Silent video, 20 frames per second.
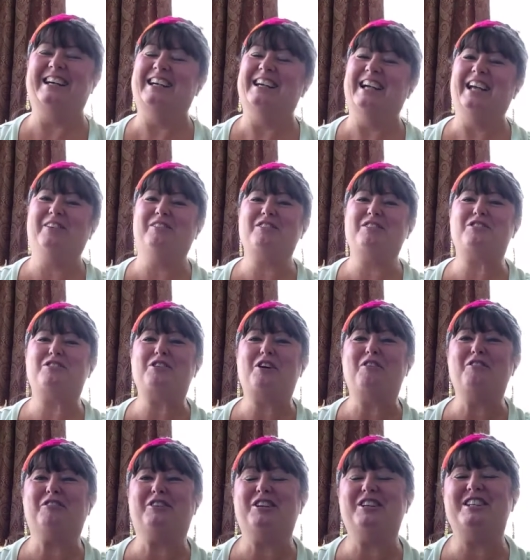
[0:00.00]
It was
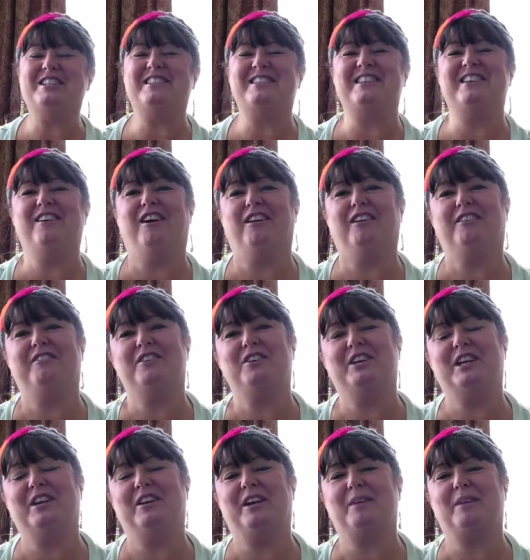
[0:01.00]
so good to see all of you here,